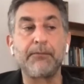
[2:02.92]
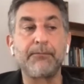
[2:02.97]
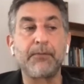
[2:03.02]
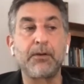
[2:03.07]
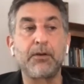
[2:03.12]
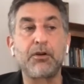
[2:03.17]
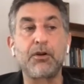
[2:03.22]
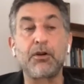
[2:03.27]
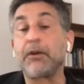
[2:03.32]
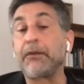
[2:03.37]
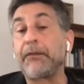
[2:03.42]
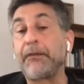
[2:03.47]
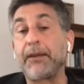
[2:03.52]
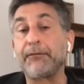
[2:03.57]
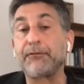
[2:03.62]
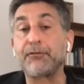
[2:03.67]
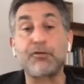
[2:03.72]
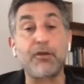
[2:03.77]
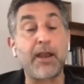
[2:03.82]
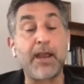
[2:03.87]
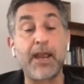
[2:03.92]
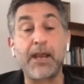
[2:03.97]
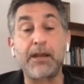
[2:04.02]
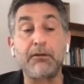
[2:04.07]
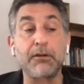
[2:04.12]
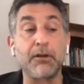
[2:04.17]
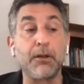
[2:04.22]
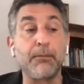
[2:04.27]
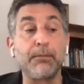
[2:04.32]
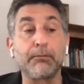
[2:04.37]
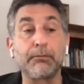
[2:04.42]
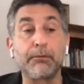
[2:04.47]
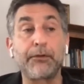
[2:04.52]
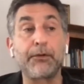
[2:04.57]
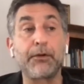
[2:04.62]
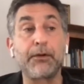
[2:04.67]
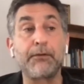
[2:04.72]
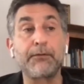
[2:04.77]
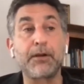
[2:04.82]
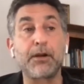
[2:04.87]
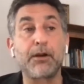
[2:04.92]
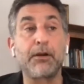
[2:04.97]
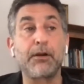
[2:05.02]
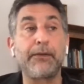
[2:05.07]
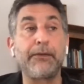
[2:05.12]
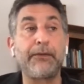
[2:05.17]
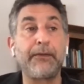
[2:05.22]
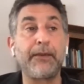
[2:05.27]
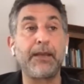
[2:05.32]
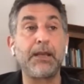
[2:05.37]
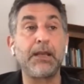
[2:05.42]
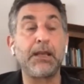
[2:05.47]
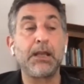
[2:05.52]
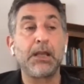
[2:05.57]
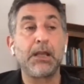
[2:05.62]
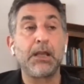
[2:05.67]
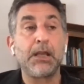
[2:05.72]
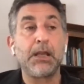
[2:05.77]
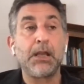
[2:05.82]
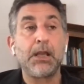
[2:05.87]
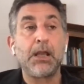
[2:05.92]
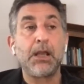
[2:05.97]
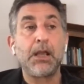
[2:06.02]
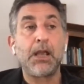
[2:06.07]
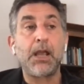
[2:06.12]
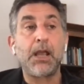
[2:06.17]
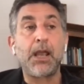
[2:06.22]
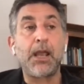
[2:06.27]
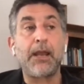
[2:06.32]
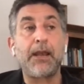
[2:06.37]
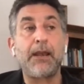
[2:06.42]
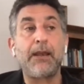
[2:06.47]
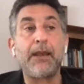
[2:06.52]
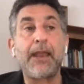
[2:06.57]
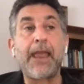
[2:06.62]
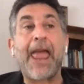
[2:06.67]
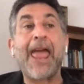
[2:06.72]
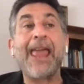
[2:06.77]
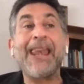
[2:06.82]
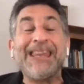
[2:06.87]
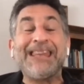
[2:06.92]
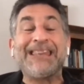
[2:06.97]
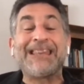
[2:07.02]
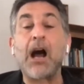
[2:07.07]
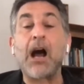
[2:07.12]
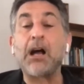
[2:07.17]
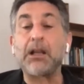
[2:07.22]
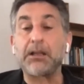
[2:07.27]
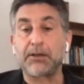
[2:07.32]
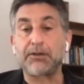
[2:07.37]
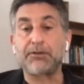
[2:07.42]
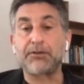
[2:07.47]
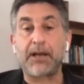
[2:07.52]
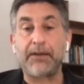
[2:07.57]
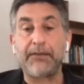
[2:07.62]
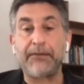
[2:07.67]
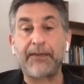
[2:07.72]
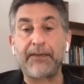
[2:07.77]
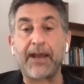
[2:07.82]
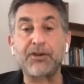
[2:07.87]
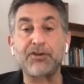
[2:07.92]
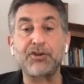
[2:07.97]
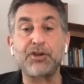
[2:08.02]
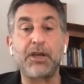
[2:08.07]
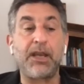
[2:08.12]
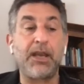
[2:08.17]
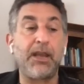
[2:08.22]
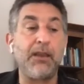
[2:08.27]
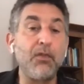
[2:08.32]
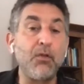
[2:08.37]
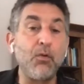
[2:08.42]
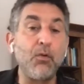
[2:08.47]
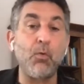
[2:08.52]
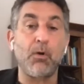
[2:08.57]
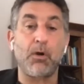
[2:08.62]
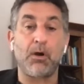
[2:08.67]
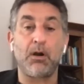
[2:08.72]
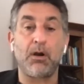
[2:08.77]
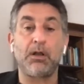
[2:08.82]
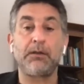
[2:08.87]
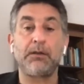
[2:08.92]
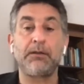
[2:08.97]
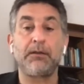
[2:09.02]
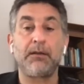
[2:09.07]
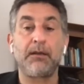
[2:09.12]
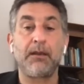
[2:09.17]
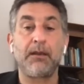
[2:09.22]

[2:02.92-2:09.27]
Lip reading: currency of trade, global reserve currency, and any dollar transaction in the world